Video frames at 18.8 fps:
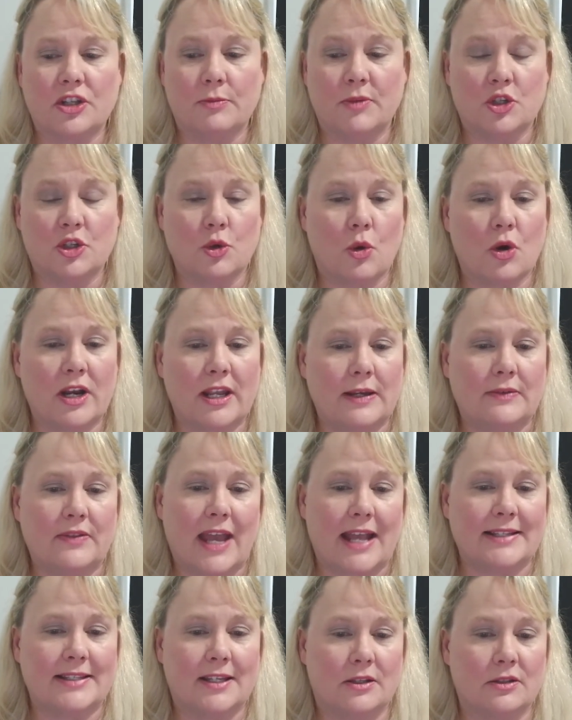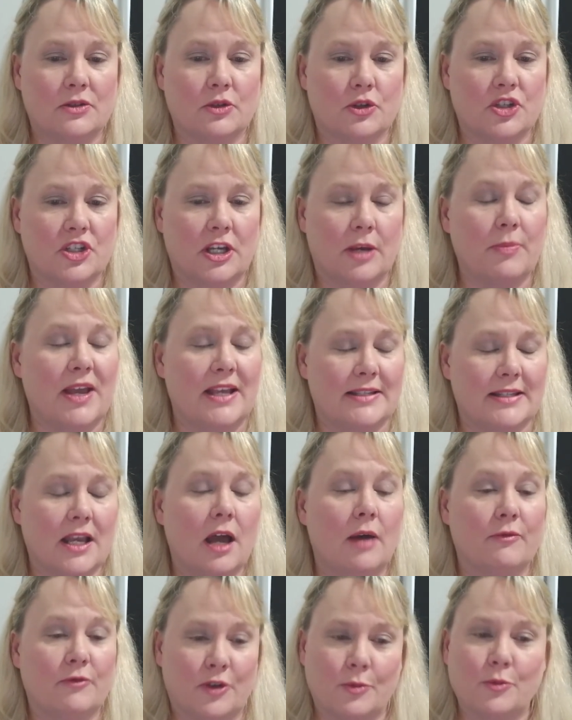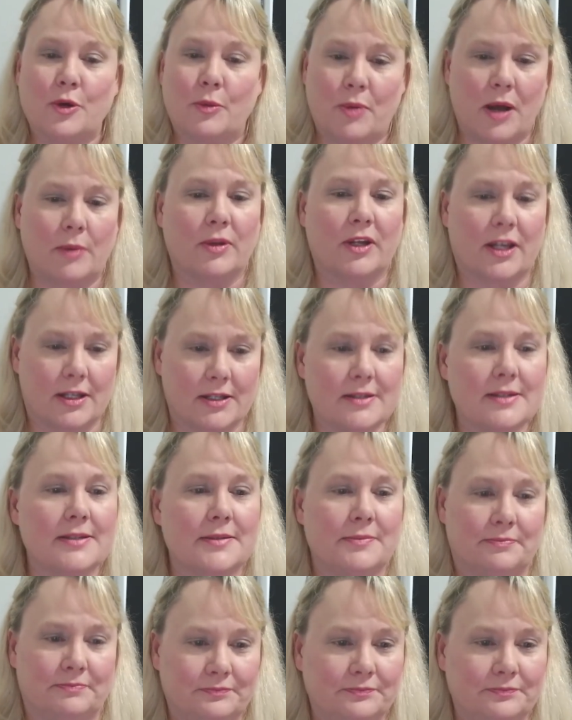the majority of that censorship has come from Republicans.